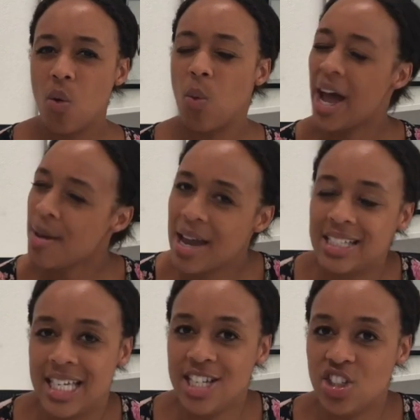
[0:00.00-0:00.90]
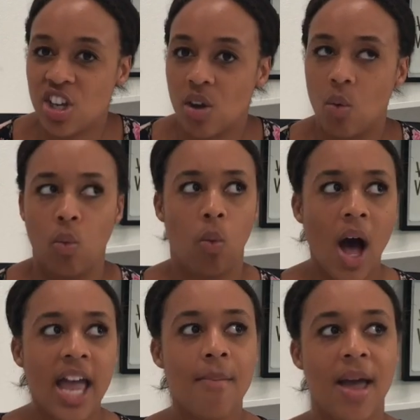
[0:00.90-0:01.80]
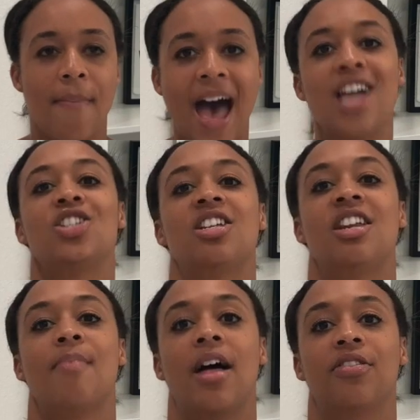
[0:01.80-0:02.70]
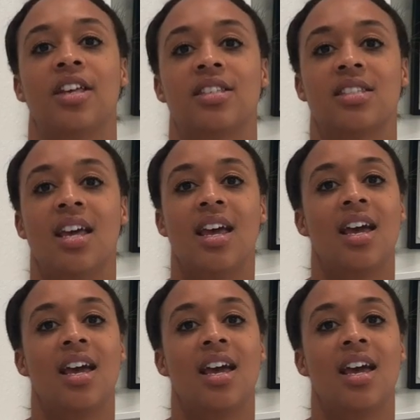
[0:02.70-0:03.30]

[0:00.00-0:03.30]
Why am I teaching? Why am I passionate about this?